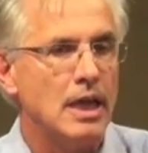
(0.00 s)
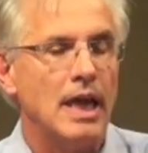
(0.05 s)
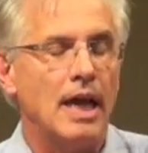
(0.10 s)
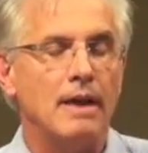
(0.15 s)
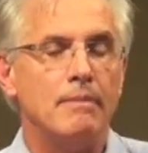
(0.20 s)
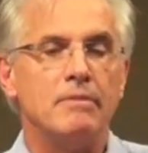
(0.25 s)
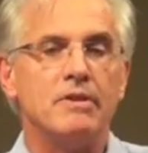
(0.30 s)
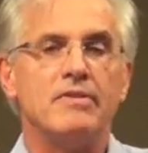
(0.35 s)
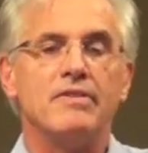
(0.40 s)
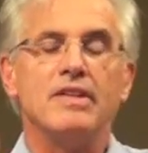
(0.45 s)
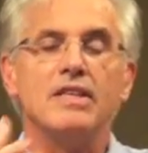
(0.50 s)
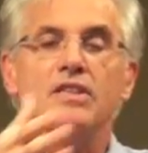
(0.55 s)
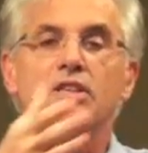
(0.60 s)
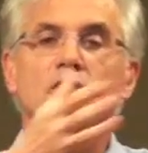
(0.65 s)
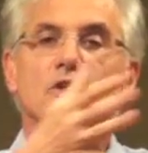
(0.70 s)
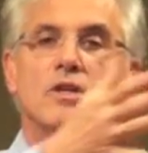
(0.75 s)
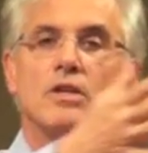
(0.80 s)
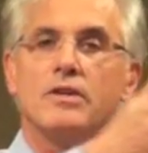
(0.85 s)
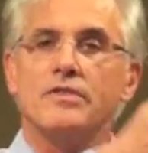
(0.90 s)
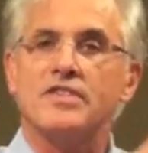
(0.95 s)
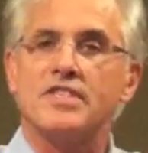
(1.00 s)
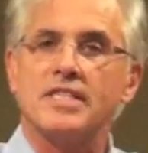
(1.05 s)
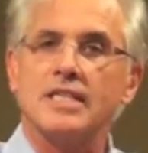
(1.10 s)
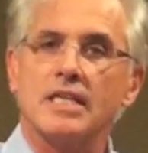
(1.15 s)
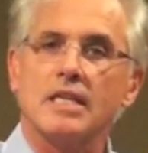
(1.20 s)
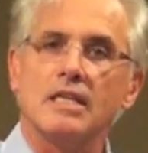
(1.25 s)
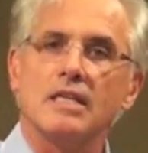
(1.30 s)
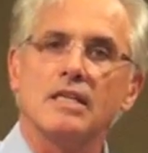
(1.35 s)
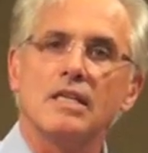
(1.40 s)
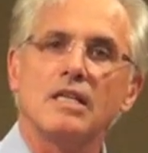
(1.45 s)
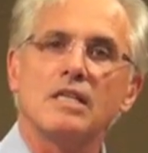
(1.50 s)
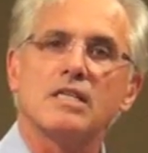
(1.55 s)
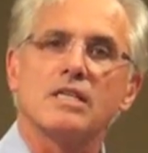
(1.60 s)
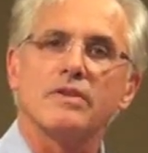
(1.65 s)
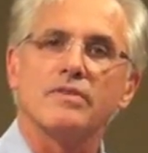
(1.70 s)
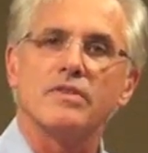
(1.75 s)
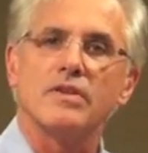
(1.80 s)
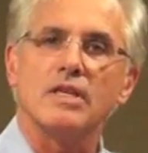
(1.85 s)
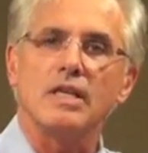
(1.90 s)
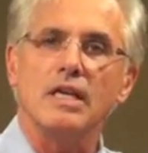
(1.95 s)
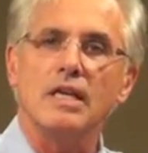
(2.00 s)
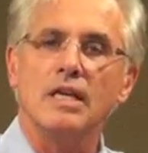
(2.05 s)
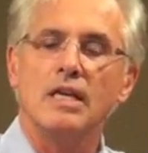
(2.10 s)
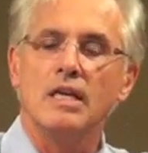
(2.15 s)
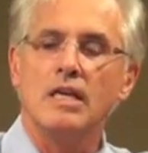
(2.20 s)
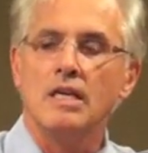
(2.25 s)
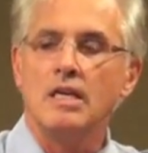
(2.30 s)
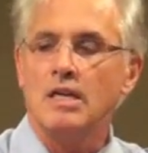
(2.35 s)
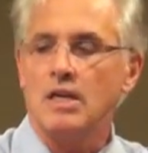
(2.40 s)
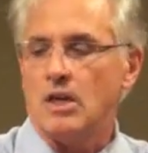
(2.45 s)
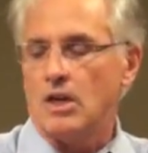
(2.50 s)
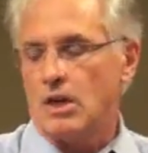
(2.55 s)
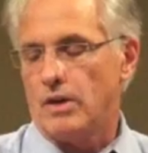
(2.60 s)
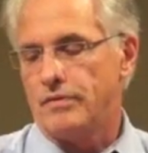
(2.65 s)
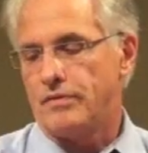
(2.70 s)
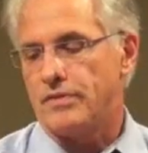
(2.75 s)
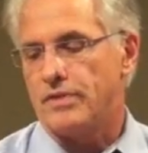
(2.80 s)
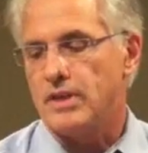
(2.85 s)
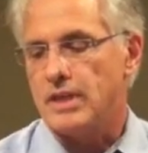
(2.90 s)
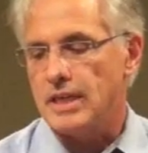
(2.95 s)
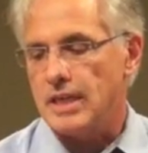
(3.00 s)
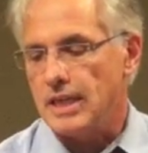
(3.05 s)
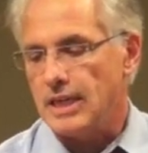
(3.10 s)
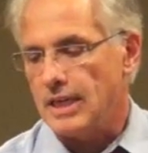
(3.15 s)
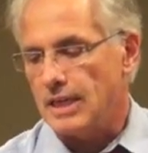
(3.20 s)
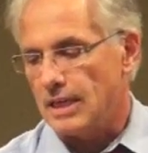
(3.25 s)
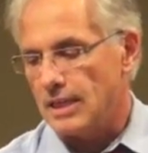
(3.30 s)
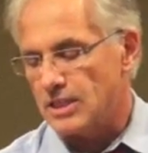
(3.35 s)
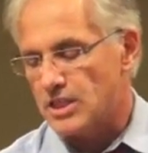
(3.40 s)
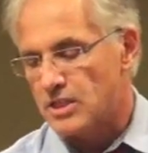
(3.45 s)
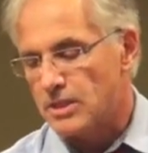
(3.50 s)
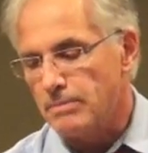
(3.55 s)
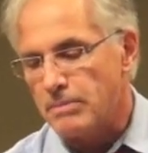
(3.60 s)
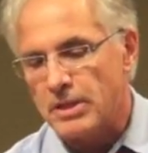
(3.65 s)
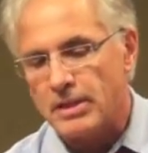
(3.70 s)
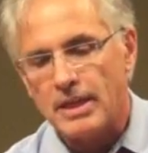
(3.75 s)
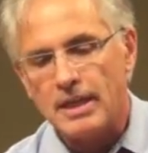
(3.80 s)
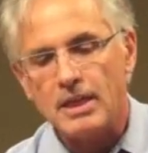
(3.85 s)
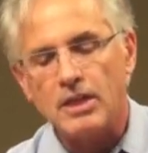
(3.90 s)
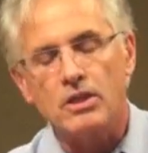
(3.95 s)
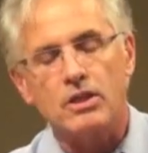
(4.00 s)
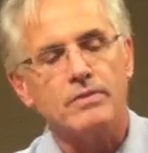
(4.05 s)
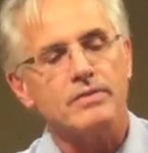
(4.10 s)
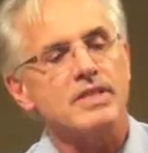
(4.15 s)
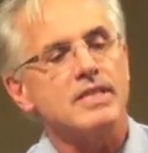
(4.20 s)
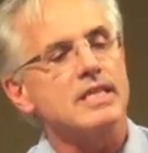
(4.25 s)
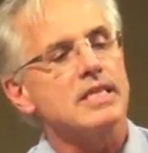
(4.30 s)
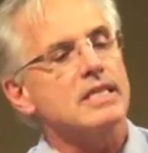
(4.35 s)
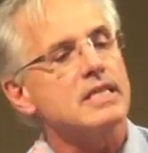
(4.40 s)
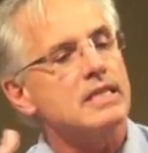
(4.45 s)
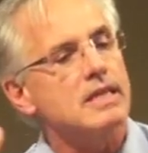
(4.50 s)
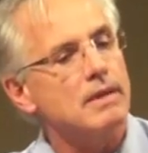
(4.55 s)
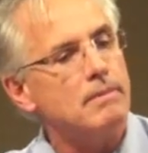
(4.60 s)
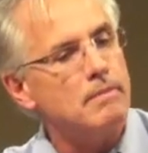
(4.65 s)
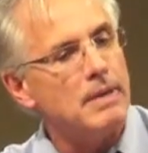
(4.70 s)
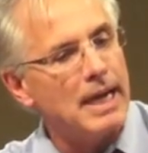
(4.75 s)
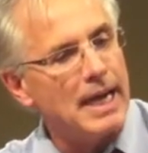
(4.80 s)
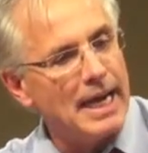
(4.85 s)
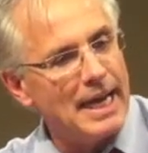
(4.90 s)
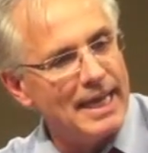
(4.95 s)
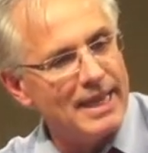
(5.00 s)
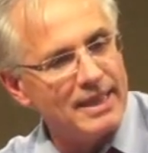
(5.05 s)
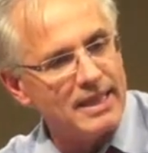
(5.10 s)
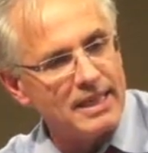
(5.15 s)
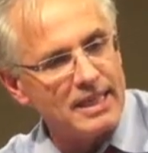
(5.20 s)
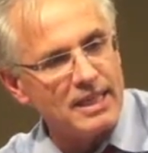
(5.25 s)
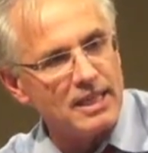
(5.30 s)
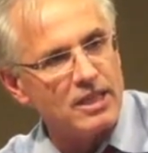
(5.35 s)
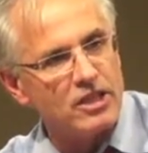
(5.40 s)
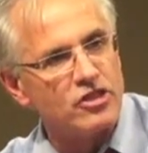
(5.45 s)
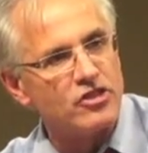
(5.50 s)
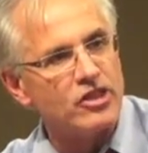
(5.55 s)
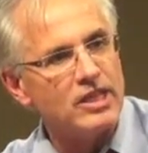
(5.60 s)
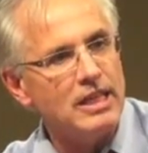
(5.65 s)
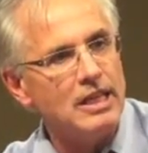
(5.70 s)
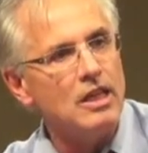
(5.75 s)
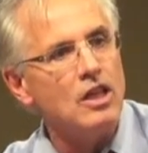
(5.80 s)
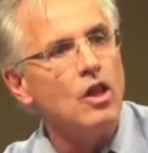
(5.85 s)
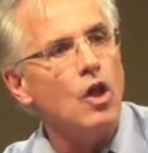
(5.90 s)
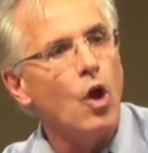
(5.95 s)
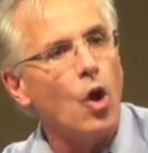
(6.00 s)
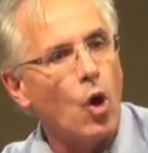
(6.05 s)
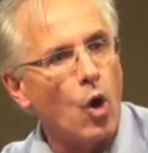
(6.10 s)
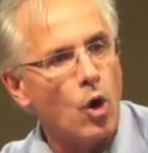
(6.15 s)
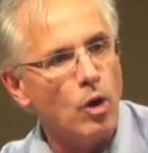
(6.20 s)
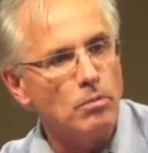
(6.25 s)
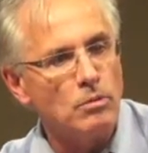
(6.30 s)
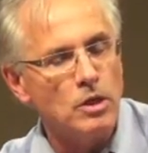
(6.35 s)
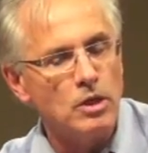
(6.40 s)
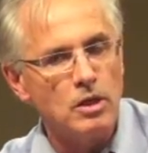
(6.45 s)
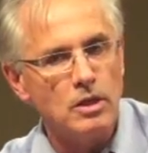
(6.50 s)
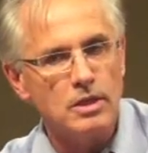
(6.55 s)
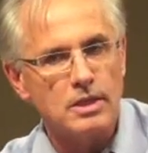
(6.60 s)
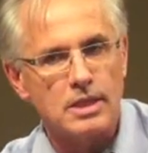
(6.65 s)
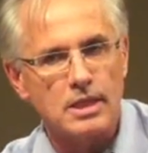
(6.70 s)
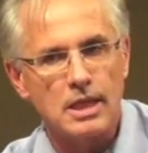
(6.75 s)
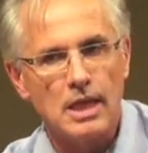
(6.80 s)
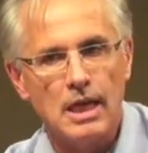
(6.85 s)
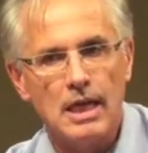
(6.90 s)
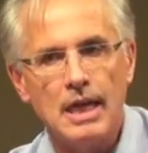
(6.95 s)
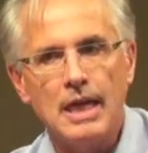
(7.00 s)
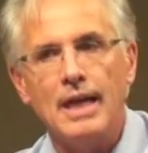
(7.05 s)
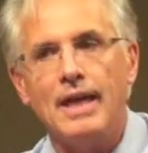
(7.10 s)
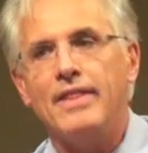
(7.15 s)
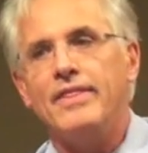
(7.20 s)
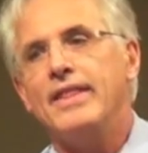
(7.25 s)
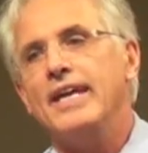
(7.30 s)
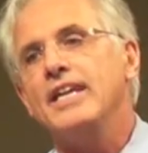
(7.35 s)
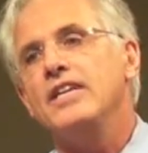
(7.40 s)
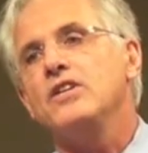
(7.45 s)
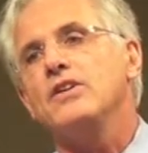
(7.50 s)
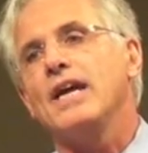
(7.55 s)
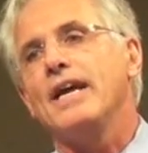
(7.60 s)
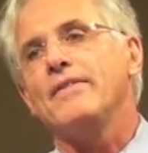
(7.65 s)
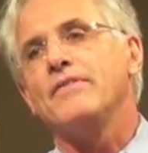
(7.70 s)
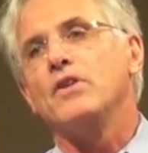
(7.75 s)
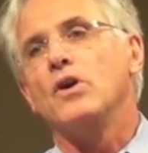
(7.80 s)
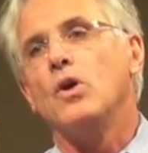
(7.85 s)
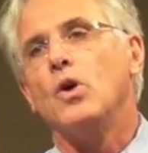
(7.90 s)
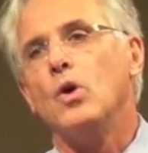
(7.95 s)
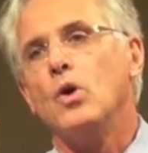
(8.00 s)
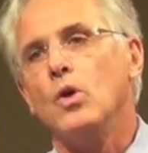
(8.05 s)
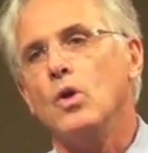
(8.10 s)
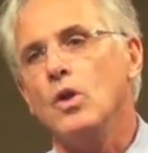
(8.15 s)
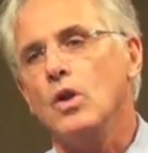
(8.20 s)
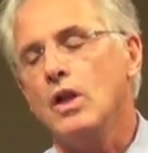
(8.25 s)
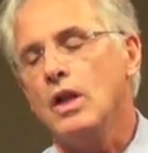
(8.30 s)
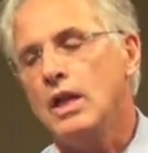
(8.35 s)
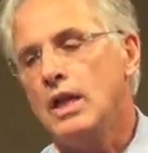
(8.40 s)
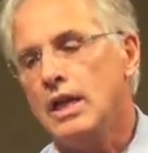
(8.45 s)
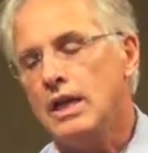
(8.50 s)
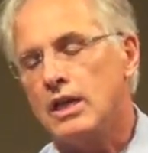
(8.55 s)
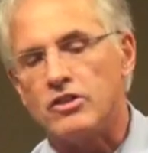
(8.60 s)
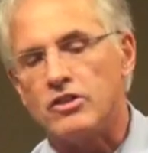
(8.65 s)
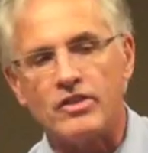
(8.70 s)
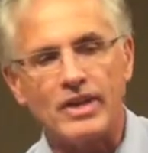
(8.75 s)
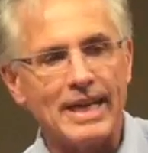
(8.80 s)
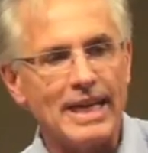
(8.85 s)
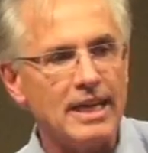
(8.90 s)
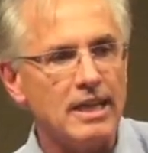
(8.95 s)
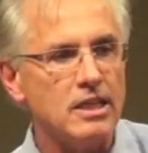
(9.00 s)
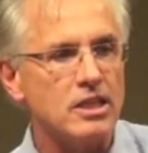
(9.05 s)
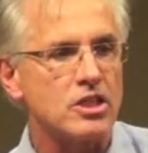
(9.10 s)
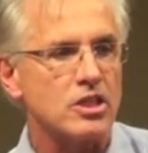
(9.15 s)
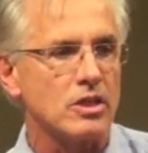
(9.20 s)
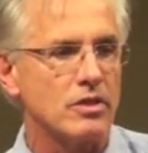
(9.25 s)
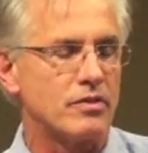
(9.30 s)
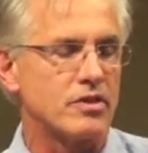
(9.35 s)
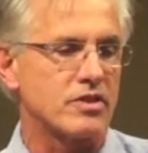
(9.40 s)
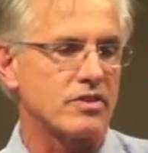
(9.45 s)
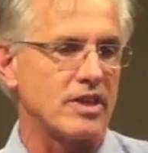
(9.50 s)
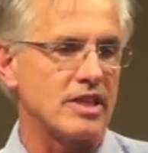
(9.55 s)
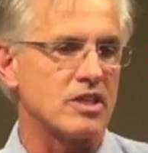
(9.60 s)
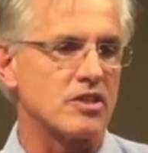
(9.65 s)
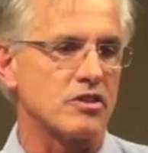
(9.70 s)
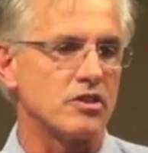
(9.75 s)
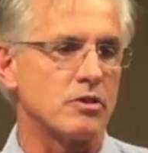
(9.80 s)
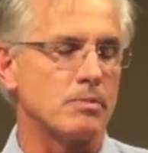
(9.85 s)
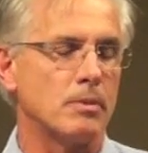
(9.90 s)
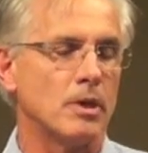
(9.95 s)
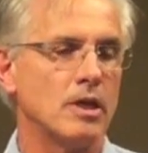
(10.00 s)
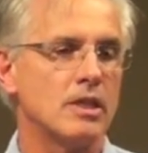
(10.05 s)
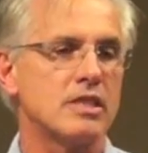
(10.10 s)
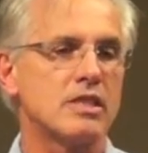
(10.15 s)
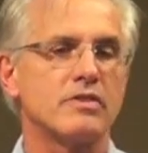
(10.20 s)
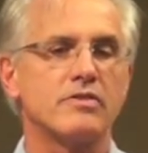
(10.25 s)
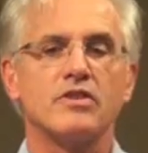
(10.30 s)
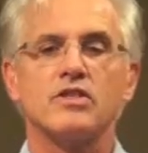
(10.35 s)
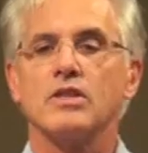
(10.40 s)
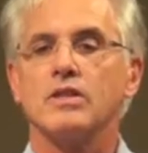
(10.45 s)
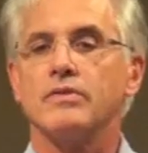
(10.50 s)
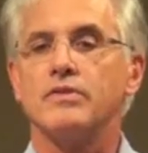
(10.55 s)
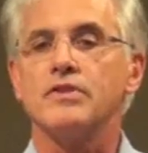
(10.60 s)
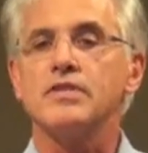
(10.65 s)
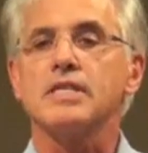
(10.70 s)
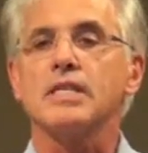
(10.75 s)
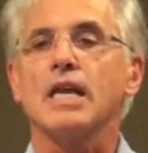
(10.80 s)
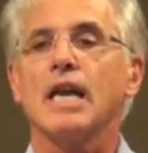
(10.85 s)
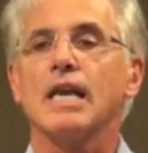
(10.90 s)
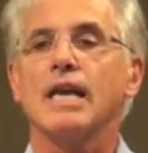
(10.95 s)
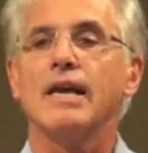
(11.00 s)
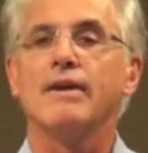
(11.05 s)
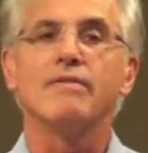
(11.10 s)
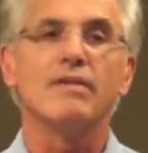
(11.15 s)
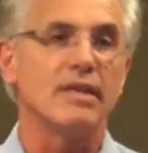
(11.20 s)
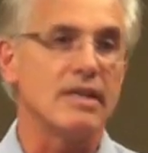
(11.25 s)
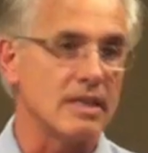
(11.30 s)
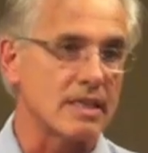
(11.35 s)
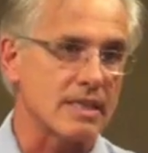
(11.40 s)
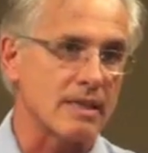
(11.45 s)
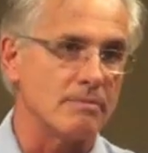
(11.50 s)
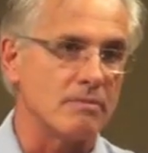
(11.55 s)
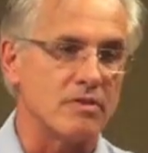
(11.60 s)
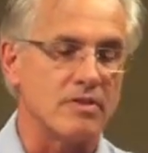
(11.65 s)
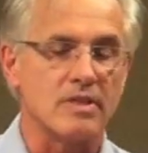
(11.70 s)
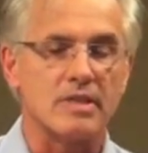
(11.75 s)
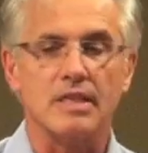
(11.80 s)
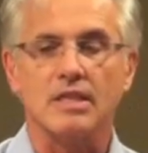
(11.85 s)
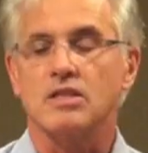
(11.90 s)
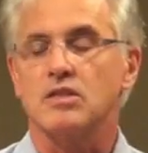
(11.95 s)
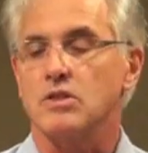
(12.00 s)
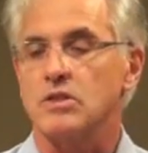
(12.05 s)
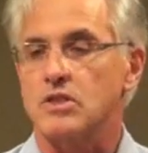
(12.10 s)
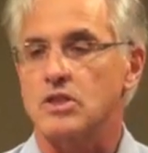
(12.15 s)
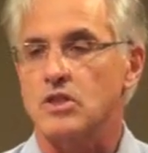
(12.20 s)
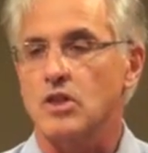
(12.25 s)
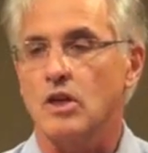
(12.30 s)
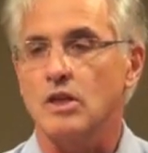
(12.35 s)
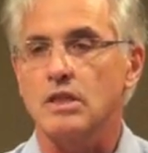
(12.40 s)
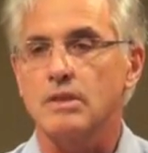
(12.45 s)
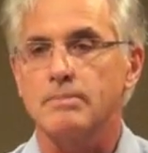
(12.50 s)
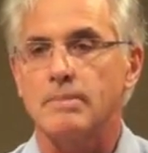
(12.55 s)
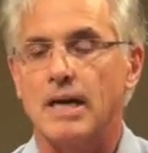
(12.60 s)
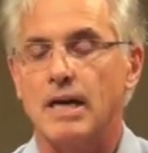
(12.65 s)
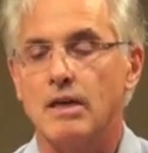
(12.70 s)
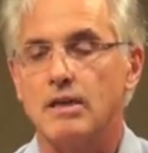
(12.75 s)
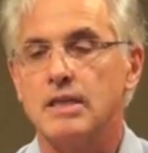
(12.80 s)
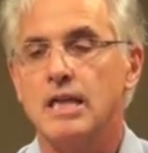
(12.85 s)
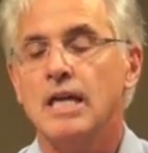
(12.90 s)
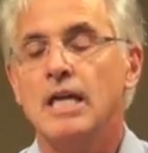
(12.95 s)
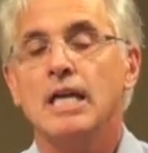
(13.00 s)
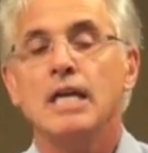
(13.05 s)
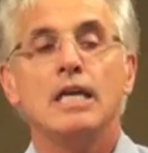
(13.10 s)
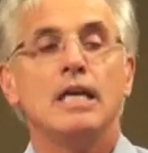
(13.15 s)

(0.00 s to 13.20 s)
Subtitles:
And between the nerve signals of the of the sympathetic nervous system and the adrenal hormones, then you have the whole range of stress responses, which on a physical level is some of the things you talked about.